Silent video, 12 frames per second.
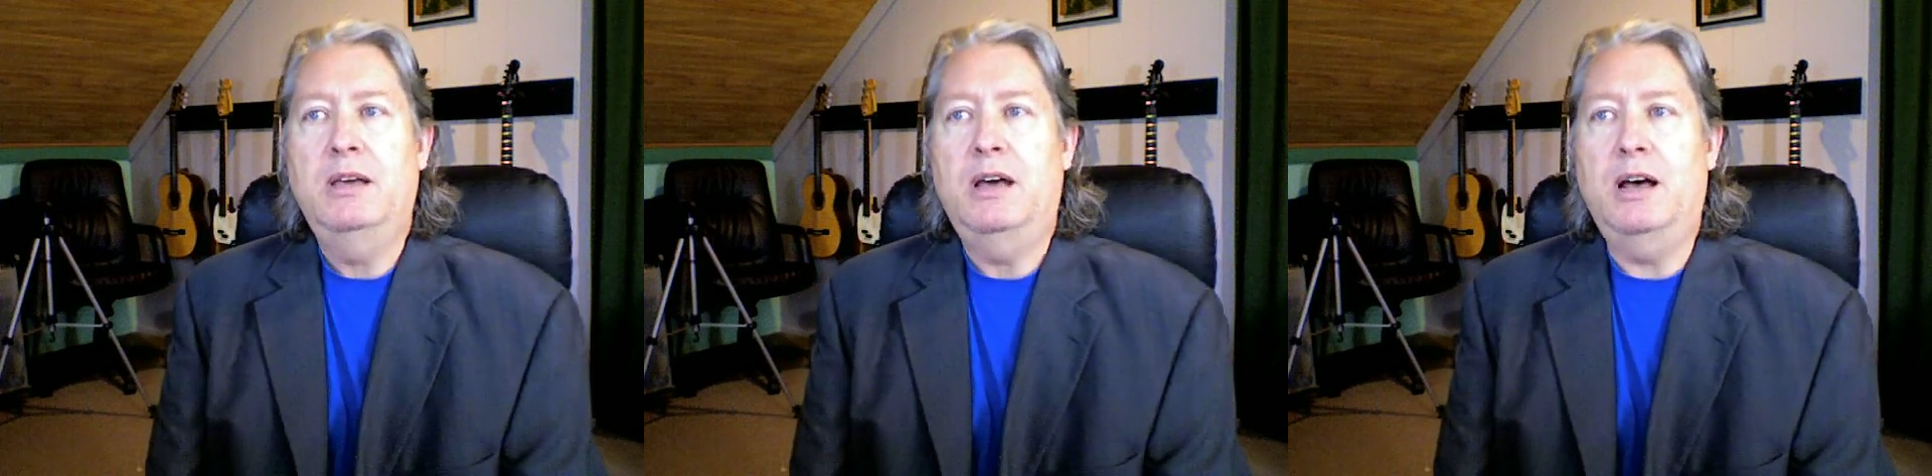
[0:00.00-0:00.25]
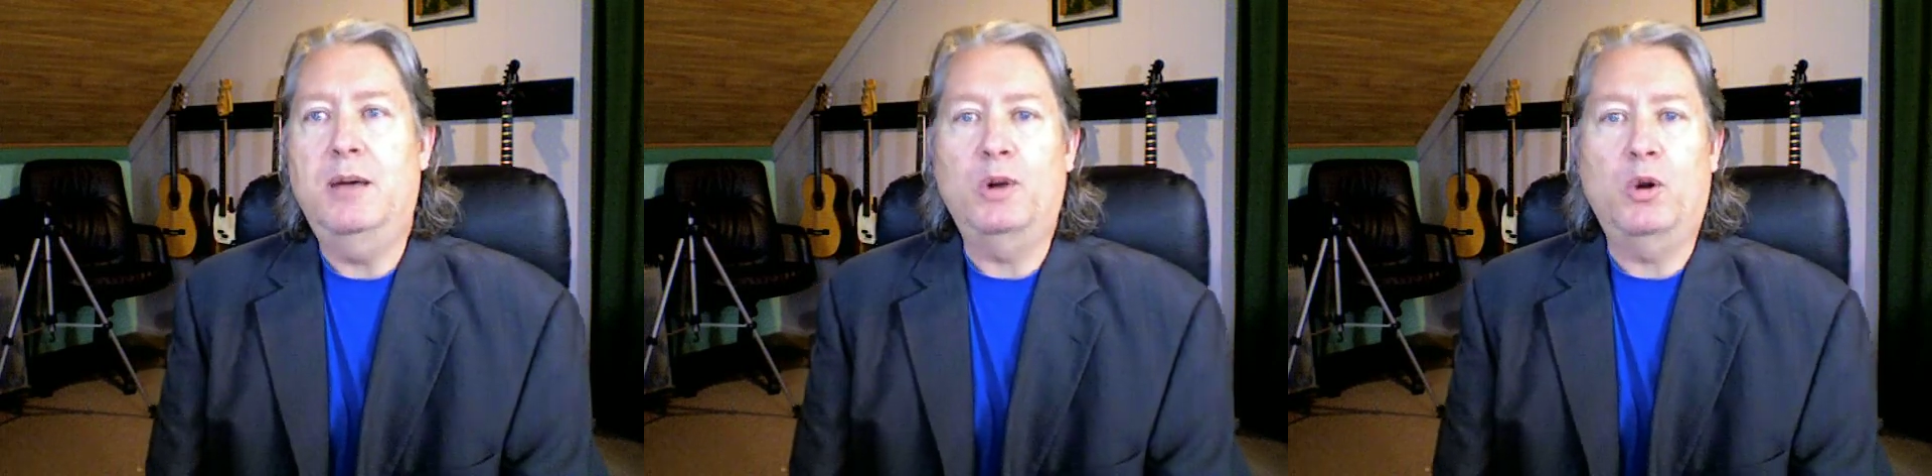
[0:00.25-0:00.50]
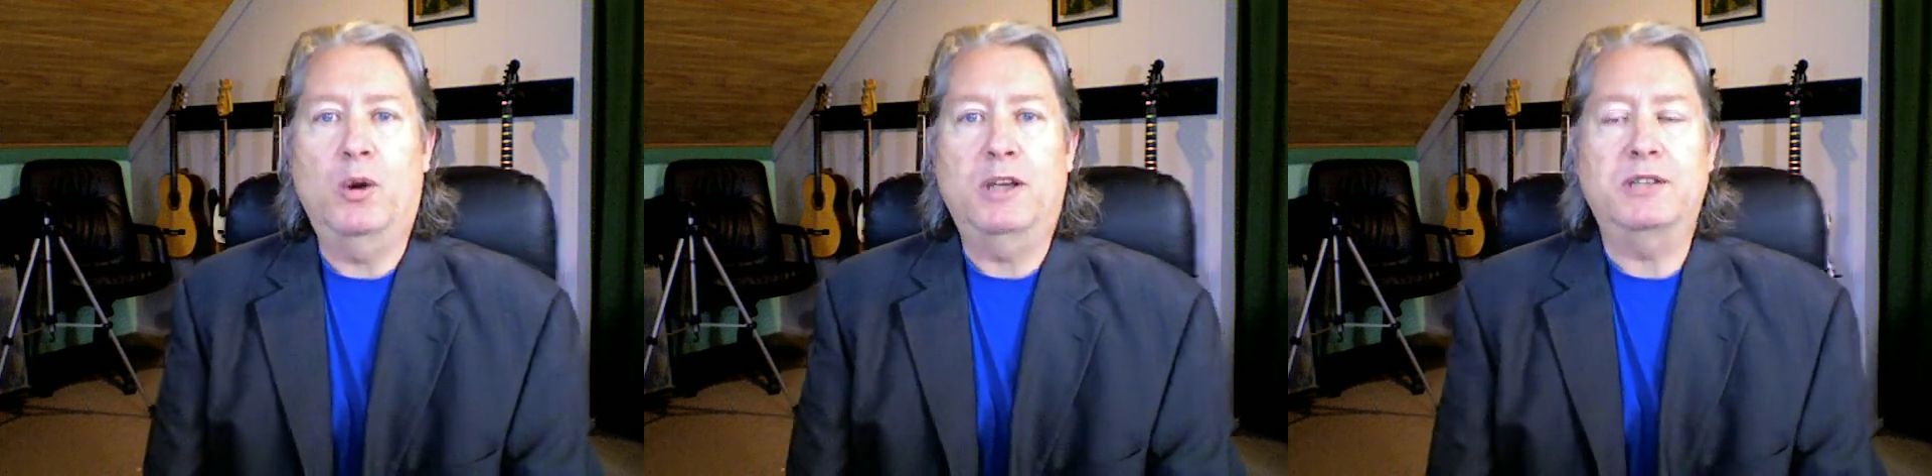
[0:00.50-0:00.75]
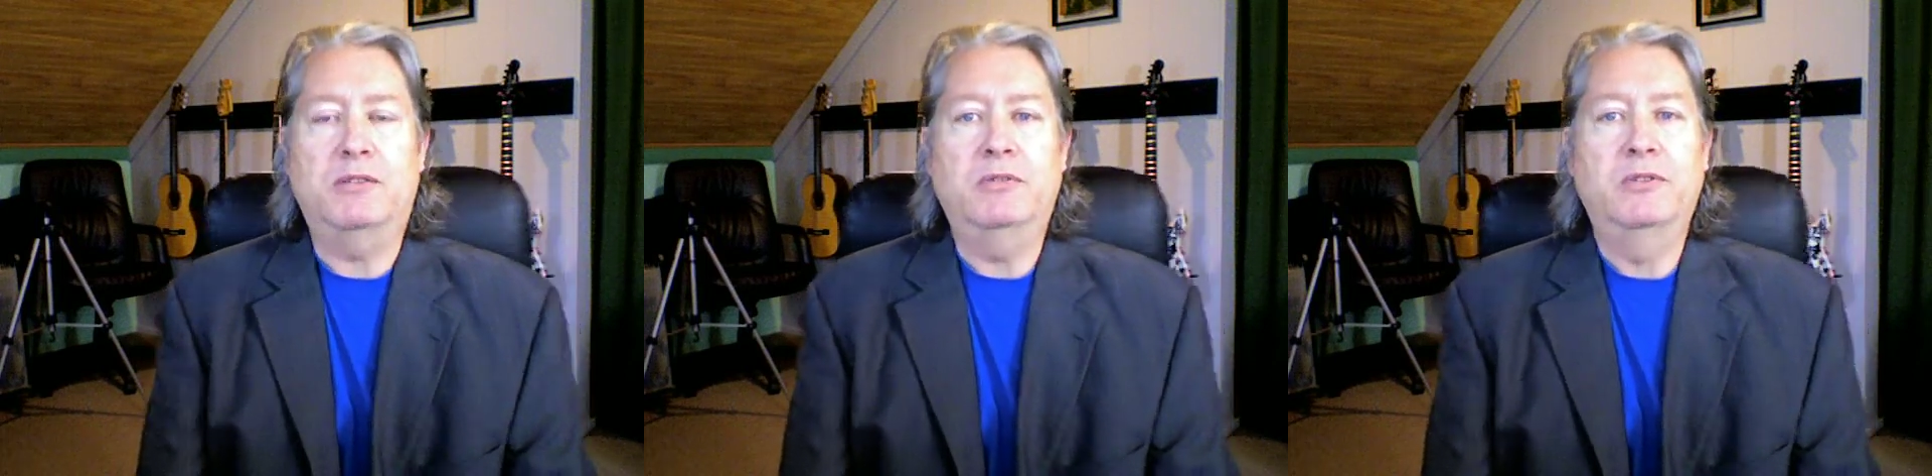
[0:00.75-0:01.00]

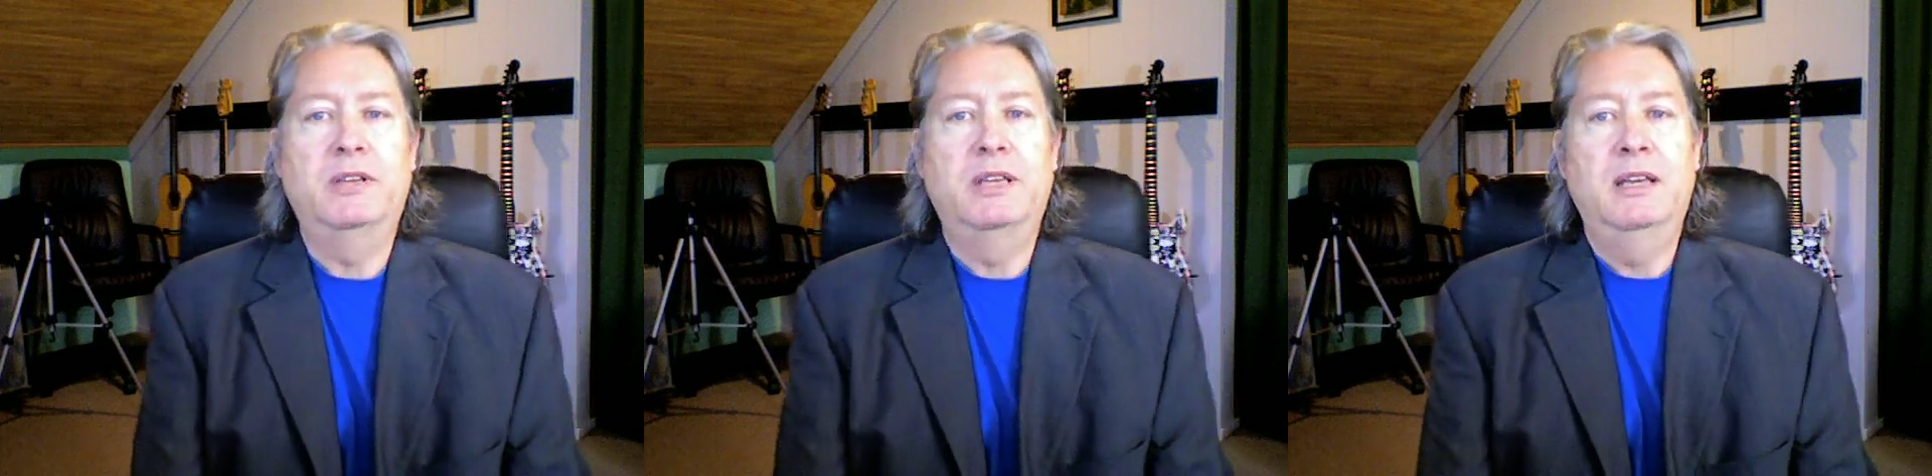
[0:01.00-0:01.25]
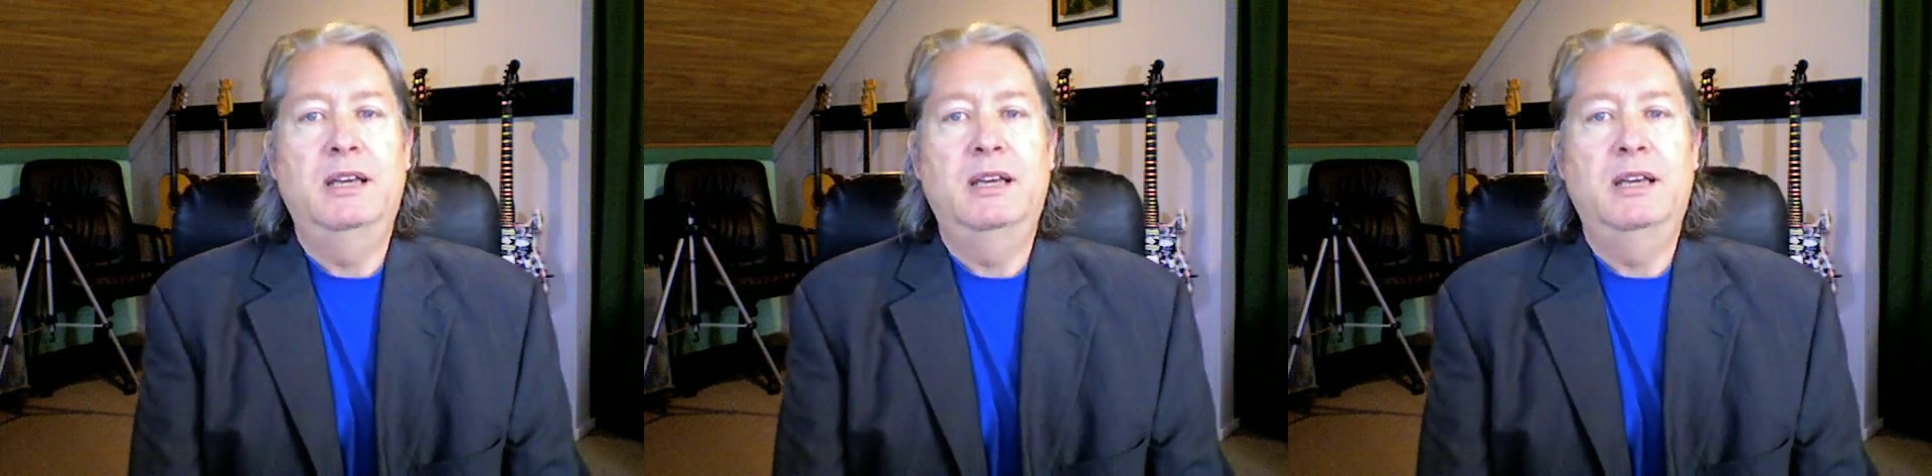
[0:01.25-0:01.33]
Progressive,